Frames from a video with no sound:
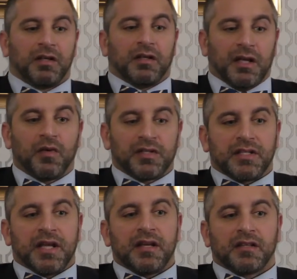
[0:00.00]
it was
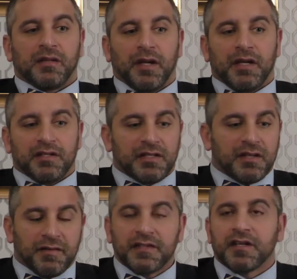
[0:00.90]
intended to be just
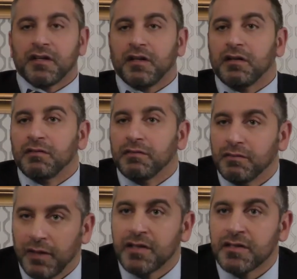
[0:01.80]
a physical
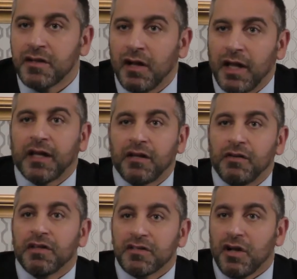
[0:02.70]
install. Hey, can
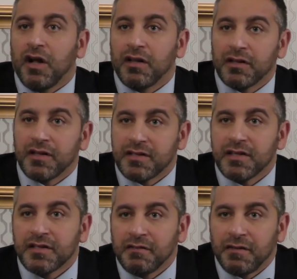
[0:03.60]
you install the
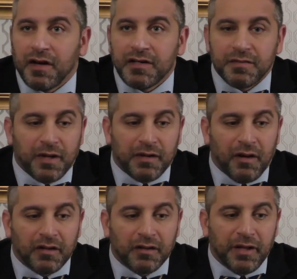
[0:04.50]
system for us? But
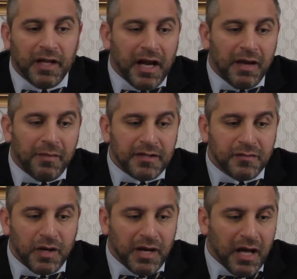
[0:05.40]
ultimately,
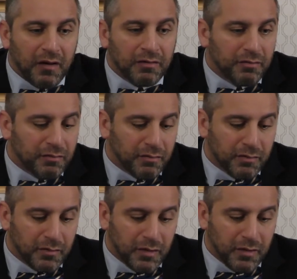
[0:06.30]
IMS went out.
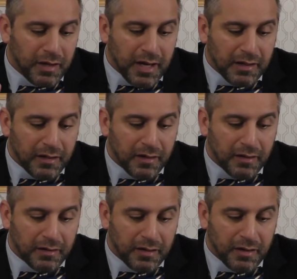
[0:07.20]
They got
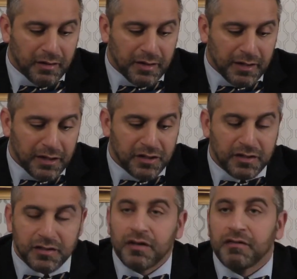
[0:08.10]
their
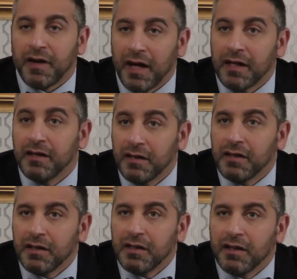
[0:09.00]
technicians certified
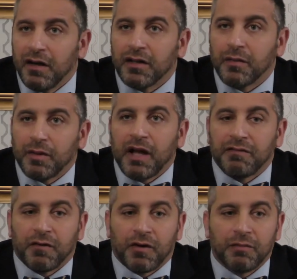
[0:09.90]
on the
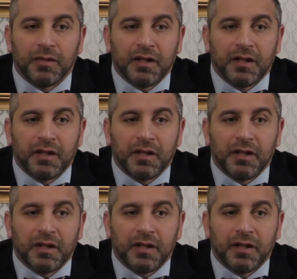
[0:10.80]
platform,